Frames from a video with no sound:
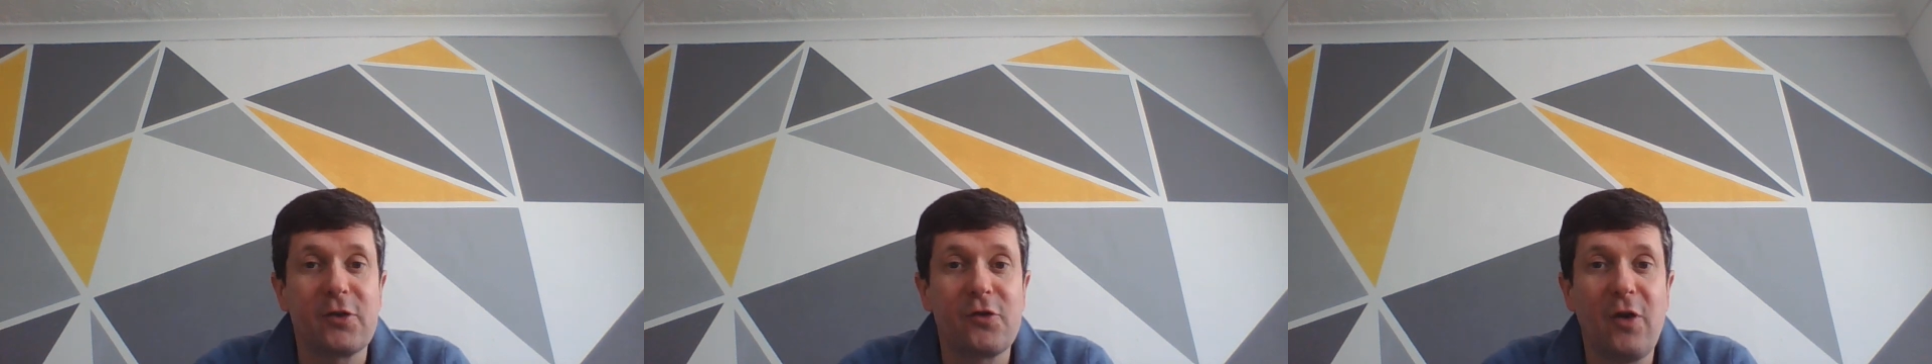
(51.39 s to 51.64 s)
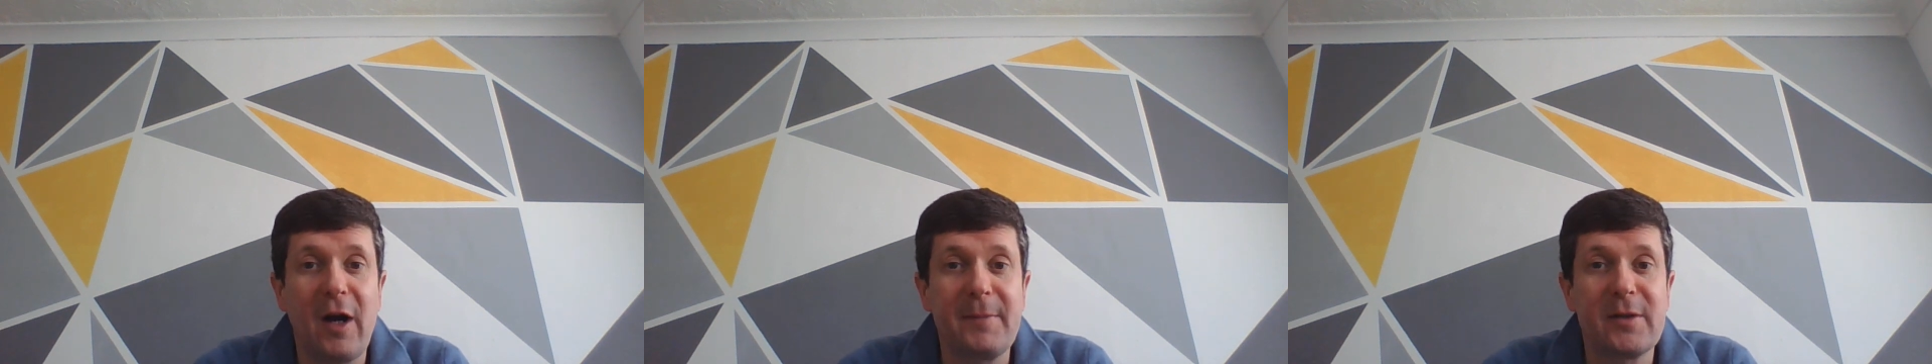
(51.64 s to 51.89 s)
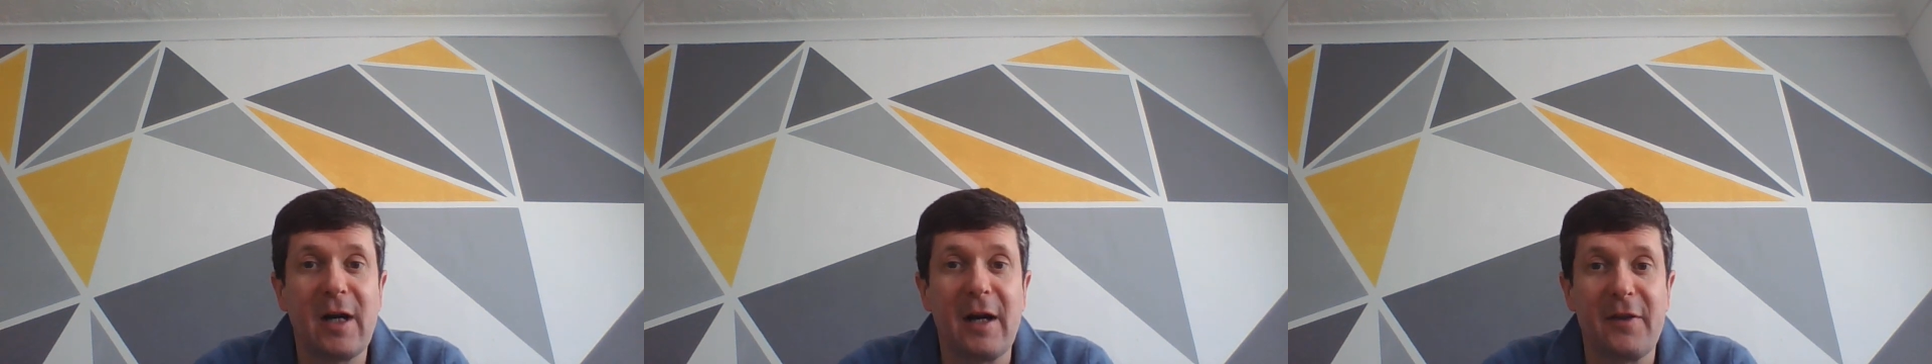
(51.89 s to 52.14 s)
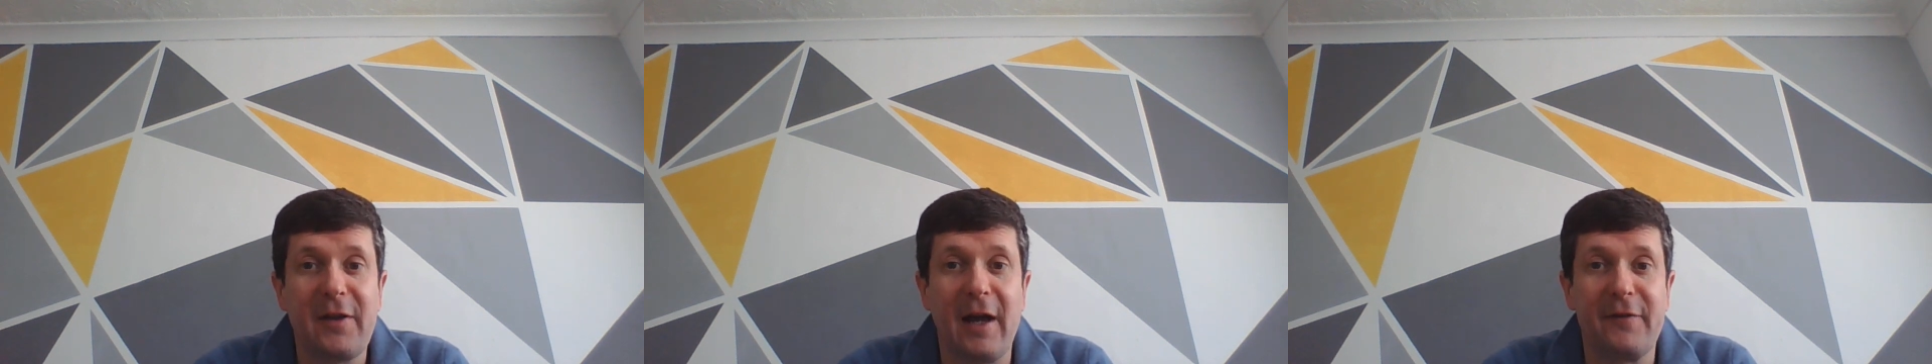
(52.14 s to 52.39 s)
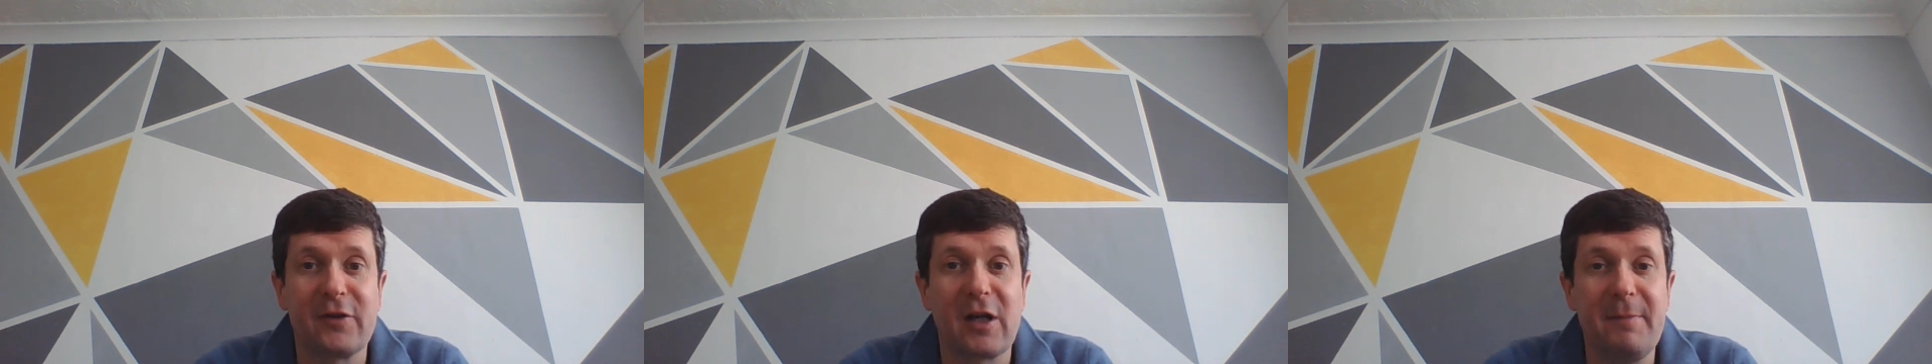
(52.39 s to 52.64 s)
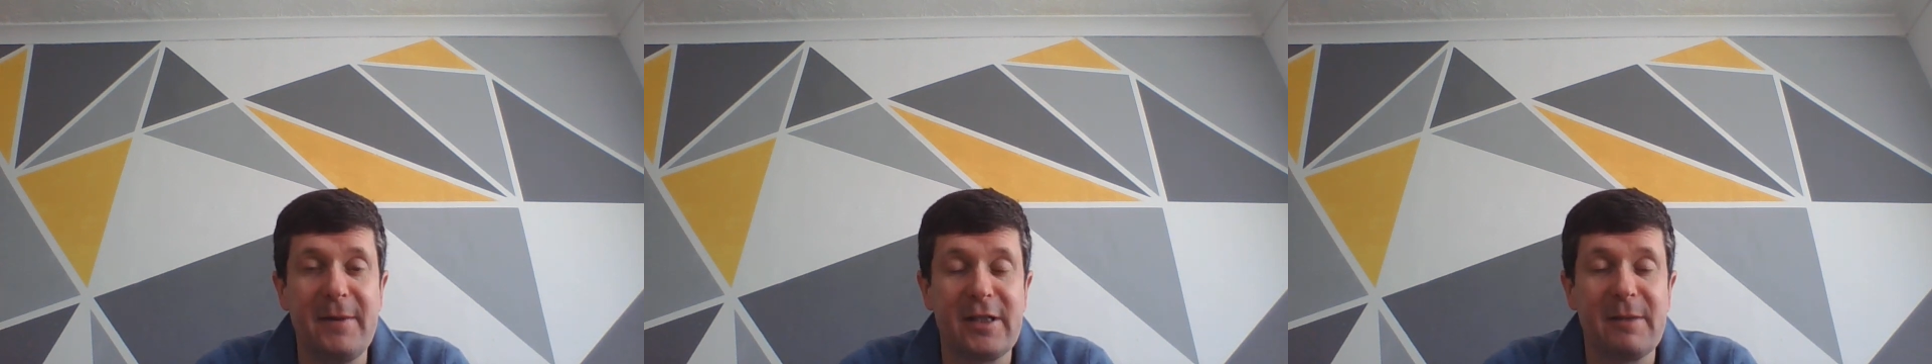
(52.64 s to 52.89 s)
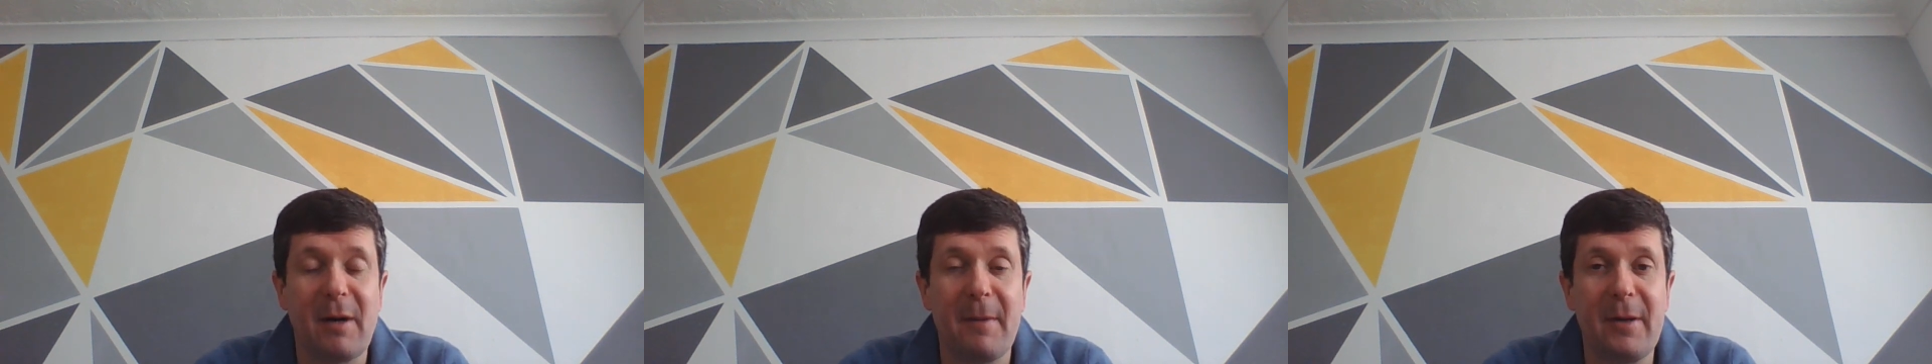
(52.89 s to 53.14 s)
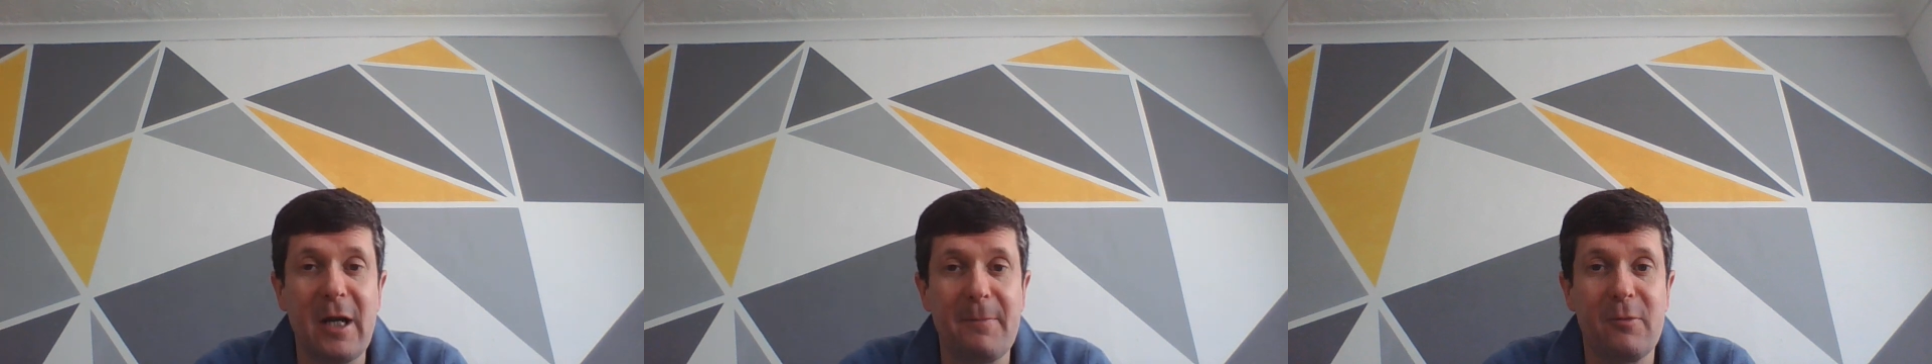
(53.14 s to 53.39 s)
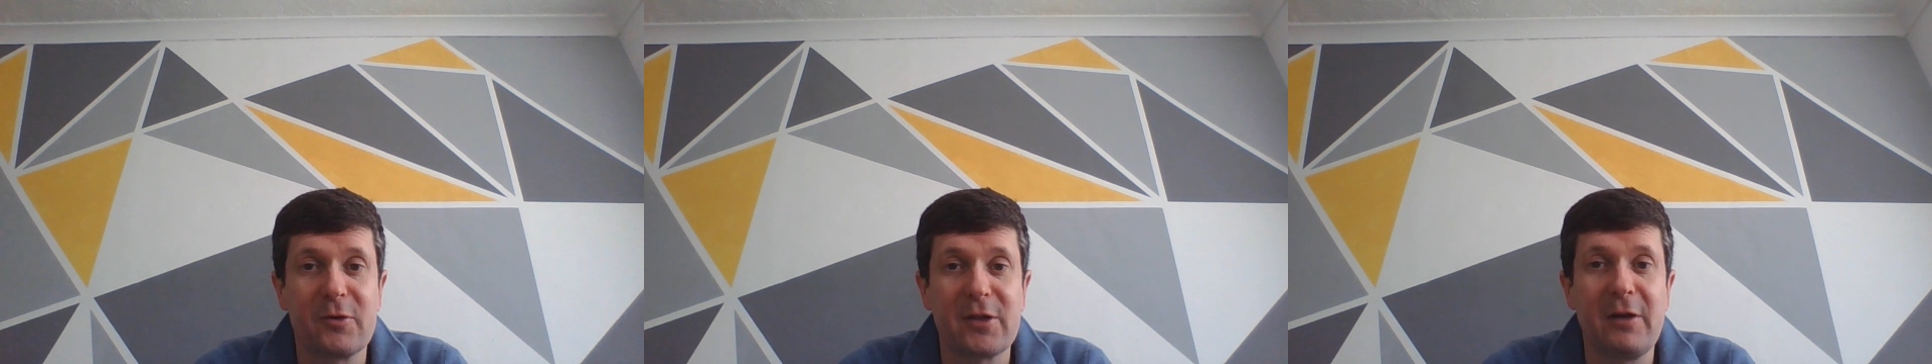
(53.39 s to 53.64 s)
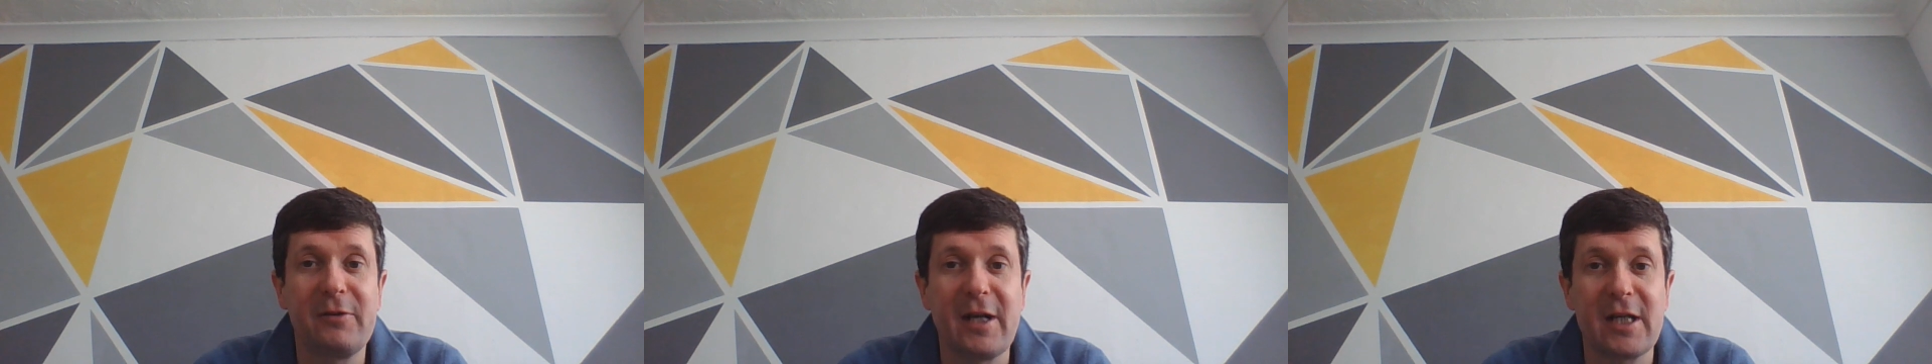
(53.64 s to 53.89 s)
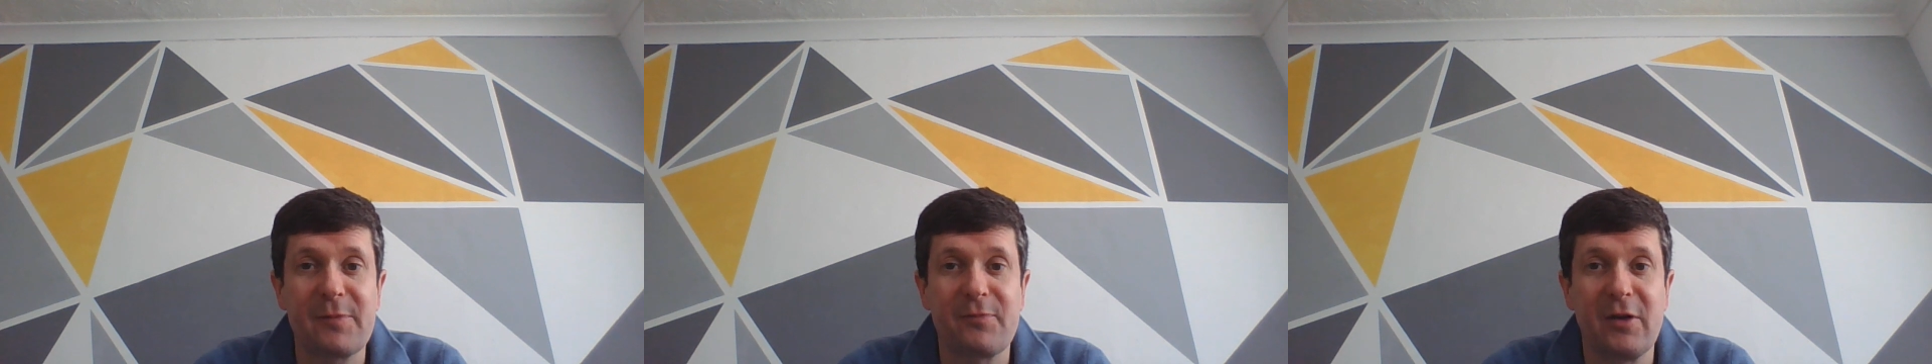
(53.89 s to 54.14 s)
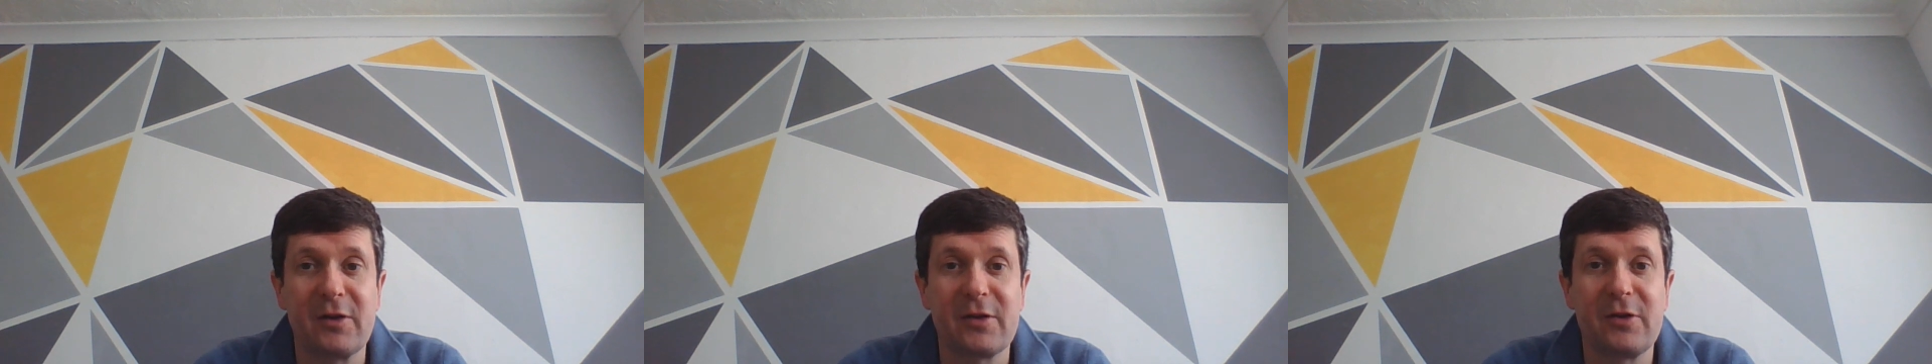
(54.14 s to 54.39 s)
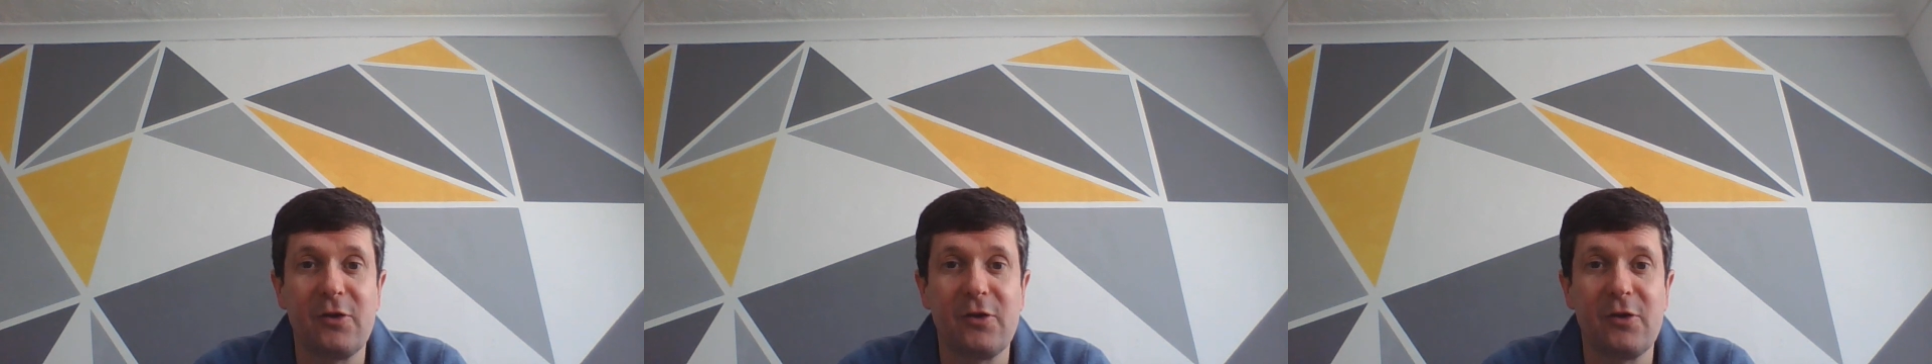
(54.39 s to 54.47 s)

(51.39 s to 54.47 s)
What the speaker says: to crimes like theft committed by people so desperate